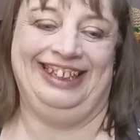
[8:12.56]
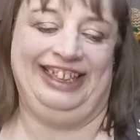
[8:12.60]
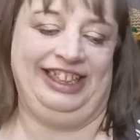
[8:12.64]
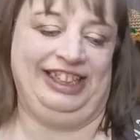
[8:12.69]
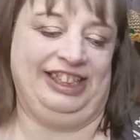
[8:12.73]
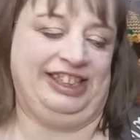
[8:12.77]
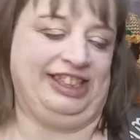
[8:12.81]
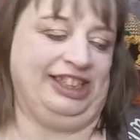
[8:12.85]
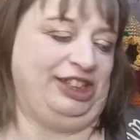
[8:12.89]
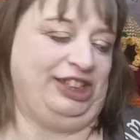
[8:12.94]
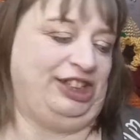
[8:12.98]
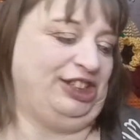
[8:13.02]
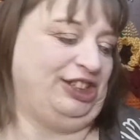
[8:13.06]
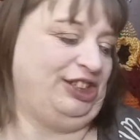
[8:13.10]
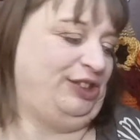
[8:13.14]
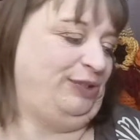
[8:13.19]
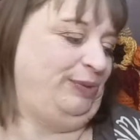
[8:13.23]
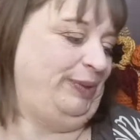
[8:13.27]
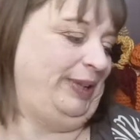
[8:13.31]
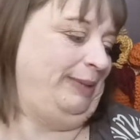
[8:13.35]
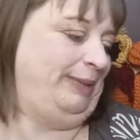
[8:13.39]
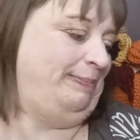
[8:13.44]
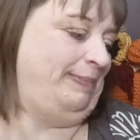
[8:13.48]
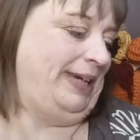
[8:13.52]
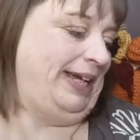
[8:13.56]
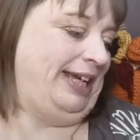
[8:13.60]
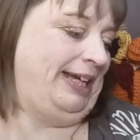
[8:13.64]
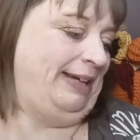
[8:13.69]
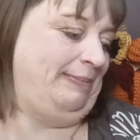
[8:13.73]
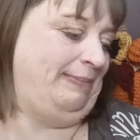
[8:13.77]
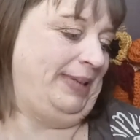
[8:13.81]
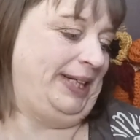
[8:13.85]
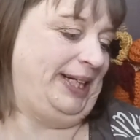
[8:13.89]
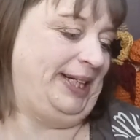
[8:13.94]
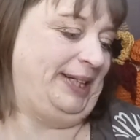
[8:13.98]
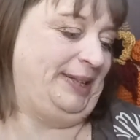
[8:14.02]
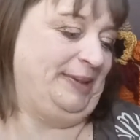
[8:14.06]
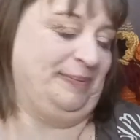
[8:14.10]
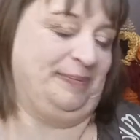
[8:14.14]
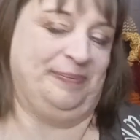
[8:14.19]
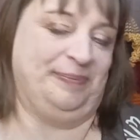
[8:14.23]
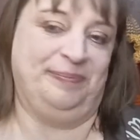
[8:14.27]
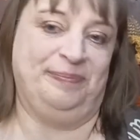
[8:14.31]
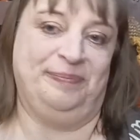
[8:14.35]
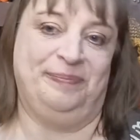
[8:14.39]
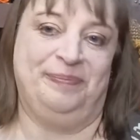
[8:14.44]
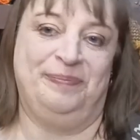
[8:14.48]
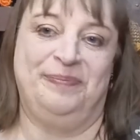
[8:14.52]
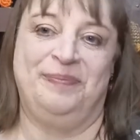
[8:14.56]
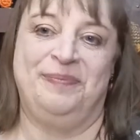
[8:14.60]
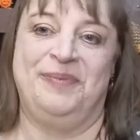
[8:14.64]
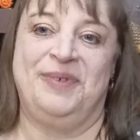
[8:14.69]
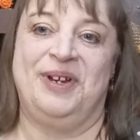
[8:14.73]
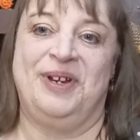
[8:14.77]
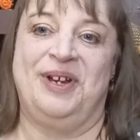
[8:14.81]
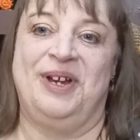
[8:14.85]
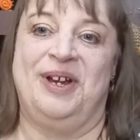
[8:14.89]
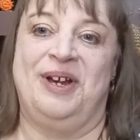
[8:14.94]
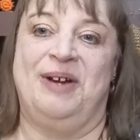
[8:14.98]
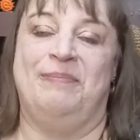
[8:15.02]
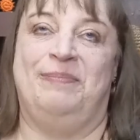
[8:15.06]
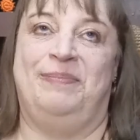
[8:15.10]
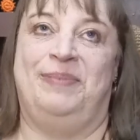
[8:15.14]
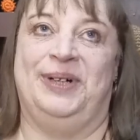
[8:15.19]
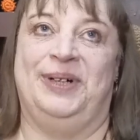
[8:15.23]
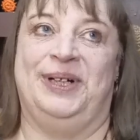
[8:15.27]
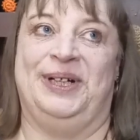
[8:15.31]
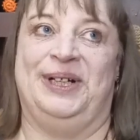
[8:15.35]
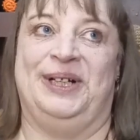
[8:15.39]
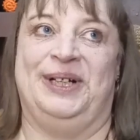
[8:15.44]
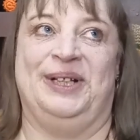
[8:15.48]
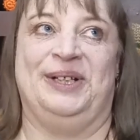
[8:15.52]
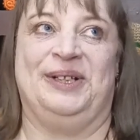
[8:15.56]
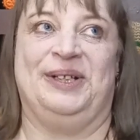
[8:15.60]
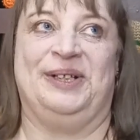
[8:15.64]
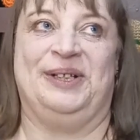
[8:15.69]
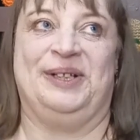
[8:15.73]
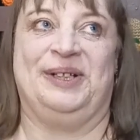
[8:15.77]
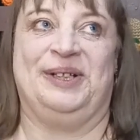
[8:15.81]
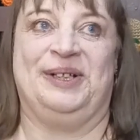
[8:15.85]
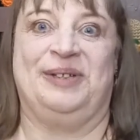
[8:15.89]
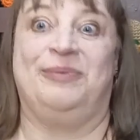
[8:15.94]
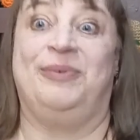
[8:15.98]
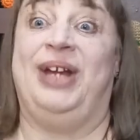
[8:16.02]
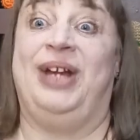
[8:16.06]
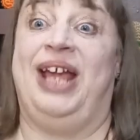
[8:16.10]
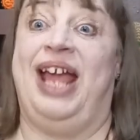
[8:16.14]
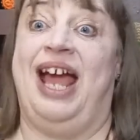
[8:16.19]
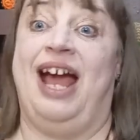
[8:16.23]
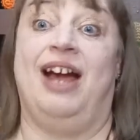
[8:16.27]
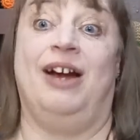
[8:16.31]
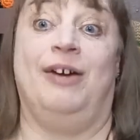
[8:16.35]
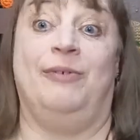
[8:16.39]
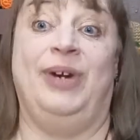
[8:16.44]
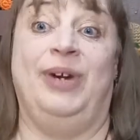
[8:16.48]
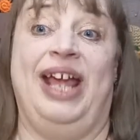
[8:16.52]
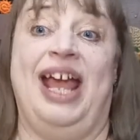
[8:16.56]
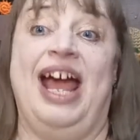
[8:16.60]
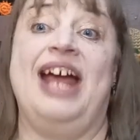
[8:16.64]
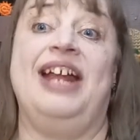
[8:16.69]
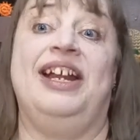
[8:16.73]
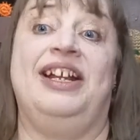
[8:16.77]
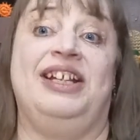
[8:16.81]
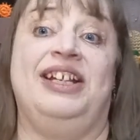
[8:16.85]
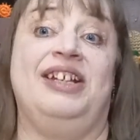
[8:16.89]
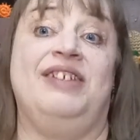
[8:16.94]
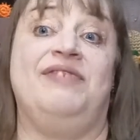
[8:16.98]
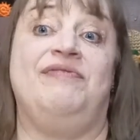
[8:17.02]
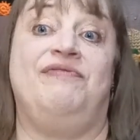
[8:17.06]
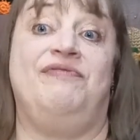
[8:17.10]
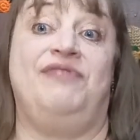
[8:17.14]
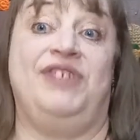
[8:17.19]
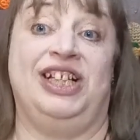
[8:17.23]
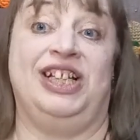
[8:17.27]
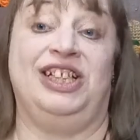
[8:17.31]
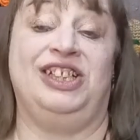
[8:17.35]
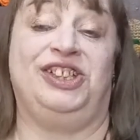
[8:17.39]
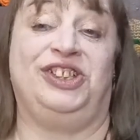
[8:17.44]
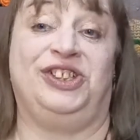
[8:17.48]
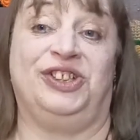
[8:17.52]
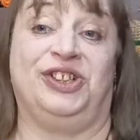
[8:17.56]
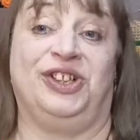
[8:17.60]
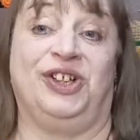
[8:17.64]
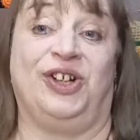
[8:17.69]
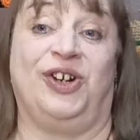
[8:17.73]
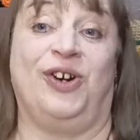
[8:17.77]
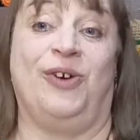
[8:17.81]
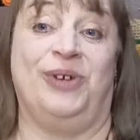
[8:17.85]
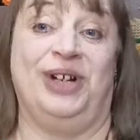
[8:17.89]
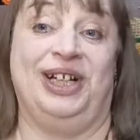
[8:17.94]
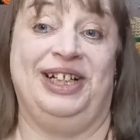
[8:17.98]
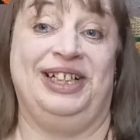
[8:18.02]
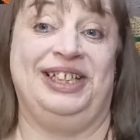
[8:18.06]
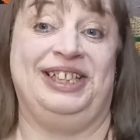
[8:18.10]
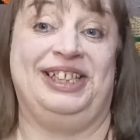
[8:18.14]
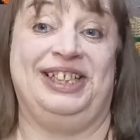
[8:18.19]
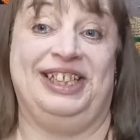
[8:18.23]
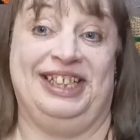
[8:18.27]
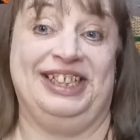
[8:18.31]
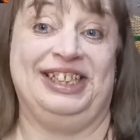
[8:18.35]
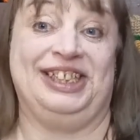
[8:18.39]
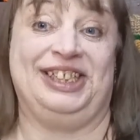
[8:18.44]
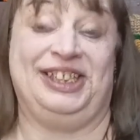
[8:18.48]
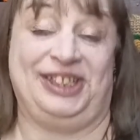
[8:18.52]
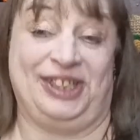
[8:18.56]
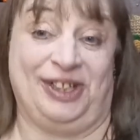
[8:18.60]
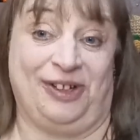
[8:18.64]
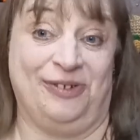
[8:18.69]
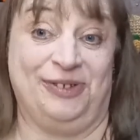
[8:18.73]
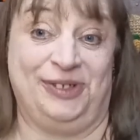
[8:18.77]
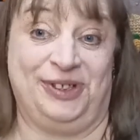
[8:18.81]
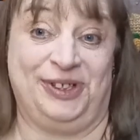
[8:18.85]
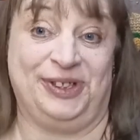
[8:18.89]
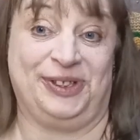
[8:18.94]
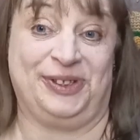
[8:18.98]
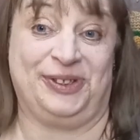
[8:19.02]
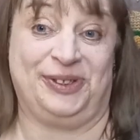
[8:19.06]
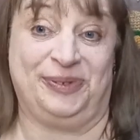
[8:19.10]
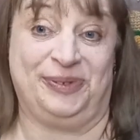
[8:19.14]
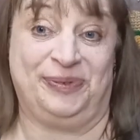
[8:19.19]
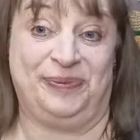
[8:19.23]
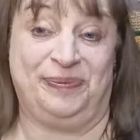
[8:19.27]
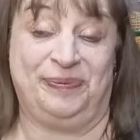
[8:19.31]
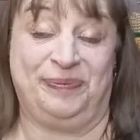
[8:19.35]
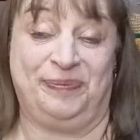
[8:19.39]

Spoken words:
He's such a sweet baby. But we had an adventure going to the shelter.